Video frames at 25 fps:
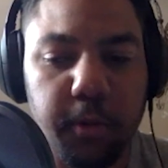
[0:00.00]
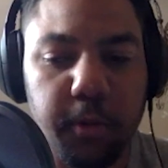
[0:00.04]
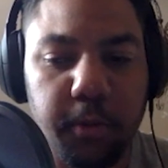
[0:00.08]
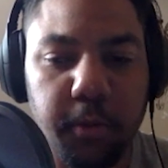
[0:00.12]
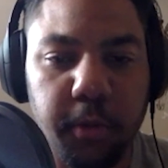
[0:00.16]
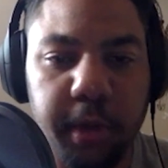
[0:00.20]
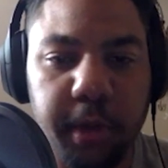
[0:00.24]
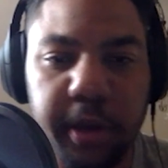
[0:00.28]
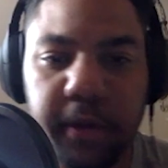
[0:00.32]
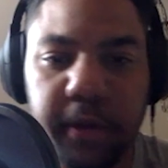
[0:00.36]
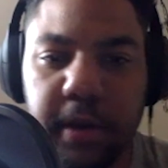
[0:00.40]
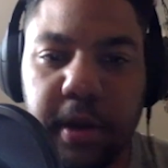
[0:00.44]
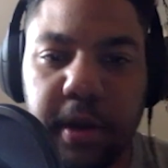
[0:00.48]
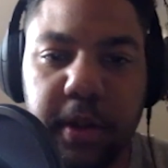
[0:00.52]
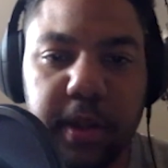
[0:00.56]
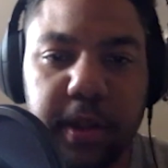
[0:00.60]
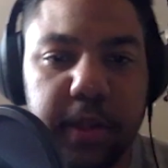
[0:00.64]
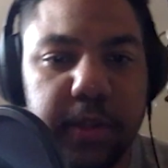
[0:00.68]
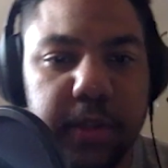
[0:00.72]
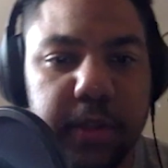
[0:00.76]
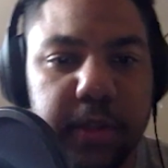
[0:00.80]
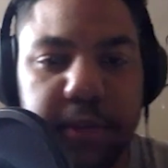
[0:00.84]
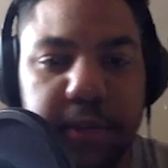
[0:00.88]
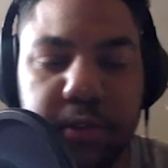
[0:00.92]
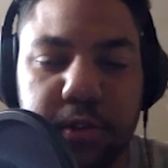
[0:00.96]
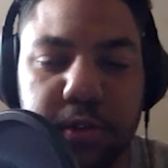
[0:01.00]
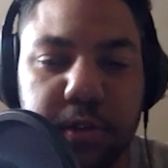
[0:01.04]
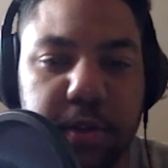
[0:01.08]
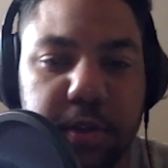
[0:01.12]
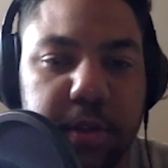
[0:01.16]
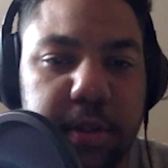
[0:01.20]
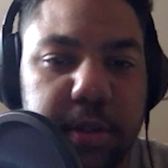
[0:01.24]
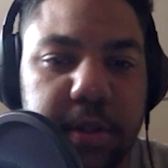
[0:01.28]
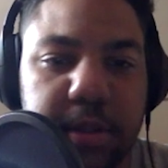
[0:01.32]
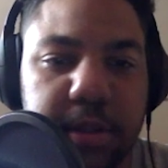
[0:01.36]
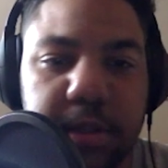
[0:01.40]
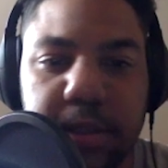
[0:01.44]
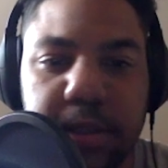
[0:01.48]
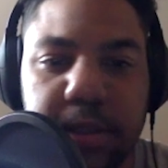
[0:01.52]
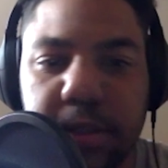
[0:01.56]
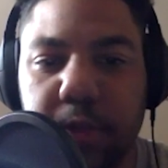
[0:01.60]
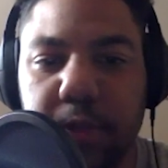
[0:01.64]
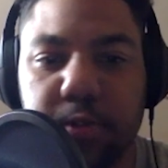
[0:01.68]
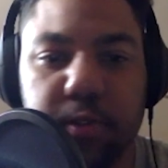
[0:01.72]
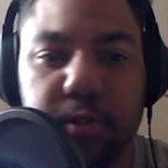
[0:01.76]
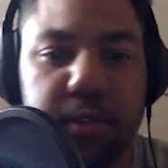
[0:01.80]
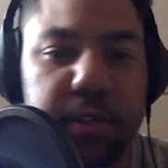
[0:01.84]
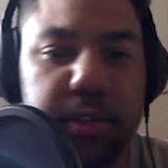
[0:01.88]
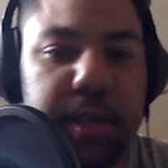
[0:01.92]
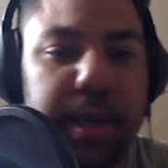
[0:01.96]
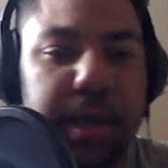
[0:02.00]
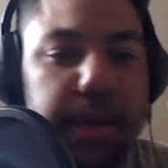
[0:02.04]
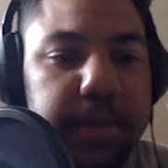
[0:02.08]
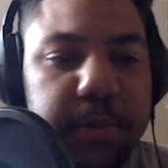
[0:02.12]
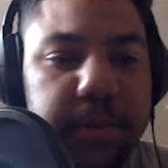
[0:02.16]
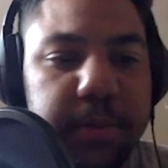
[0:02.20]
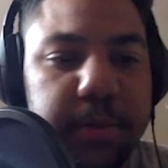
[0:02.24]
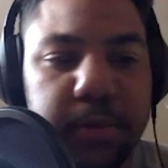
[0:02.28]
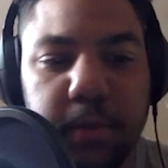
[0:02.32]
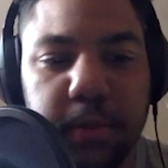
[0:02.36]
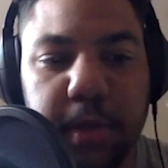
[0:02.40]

where are these extra steps?